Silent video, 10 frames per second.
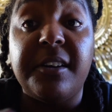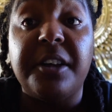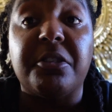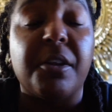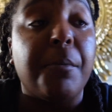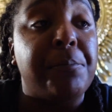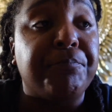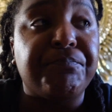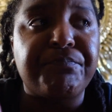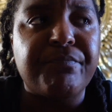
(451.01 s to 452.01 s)
nothing.
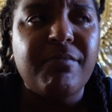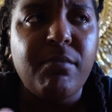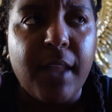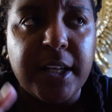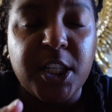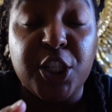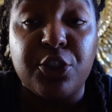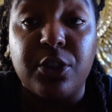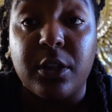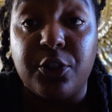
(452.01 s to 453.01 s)
I did
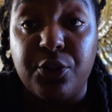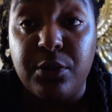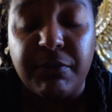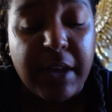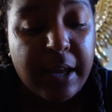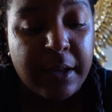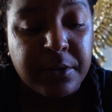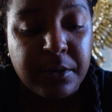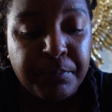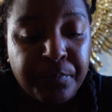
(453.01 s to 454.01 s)
a, a juice fast.